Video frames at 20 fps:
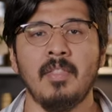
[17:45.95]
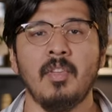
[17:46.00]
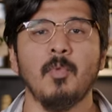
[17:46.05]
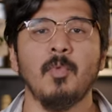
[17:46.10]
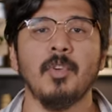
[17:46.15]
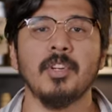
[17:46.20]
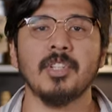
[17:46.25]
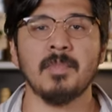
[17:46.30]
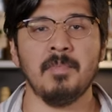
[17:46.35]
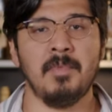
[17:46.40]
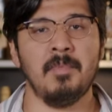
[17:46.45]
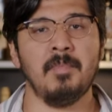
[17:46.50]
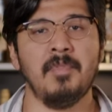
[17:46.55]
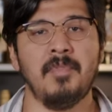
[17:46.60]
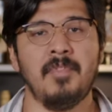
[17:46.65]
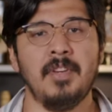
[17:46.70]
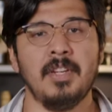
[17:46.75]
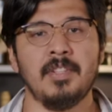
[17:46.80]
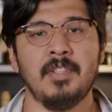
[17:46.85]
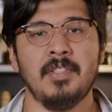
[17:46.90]
There were some
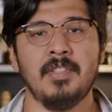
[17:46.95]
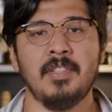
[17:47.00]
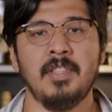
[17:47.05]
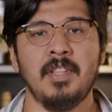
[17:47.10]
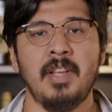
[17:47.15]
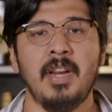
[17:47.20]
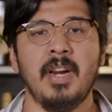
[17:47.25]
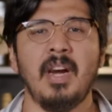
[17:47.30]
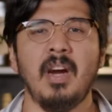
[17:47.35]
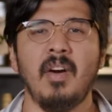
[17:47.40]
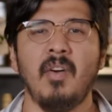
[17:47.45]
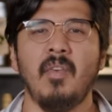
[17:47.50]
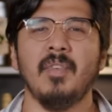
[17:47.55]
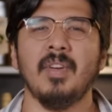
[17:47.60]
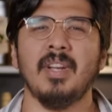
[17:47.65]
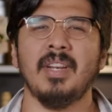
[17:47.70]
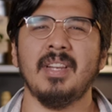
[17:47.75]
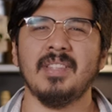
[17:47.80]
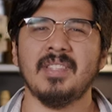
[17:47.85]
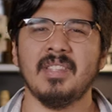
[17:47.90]
imperfections in there,
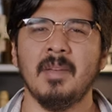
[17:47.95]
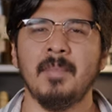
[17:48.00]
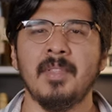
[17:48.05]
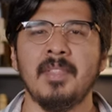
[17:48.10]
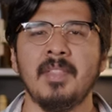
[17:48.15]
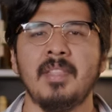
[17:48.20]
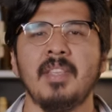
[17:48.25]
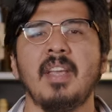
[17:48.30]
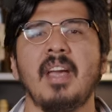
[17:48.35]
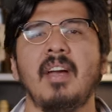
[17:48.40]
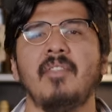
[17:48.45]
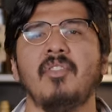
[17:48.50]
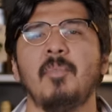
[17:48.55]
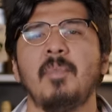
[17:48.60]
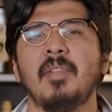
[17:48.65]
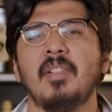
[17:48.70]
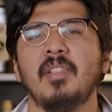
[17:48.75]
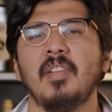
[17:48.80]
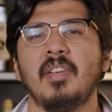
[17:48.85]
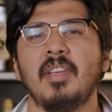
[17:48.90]
however, it is something that you have
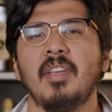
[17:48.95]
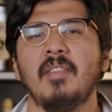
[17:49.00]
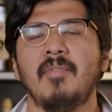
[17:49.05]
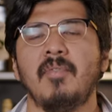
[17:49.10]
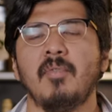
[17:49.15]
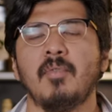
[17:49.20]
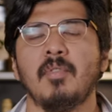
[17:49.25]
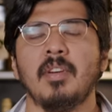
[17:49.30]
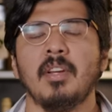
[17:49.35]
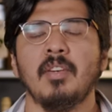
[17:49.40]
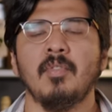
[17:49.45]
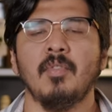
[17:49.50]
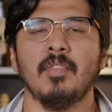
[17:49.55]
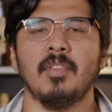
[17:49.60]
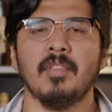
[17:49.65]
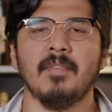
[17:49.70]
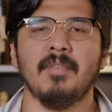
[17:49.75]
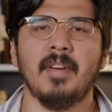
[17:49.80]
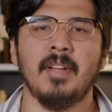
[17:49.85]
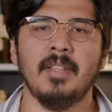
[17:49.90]
to be looking for in
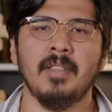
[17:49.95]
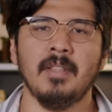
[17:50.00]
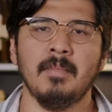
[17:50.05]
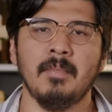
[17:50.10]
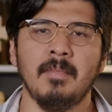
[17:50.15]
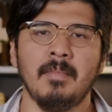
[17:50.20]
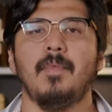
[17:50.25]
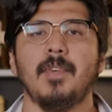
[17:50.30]
order to find them.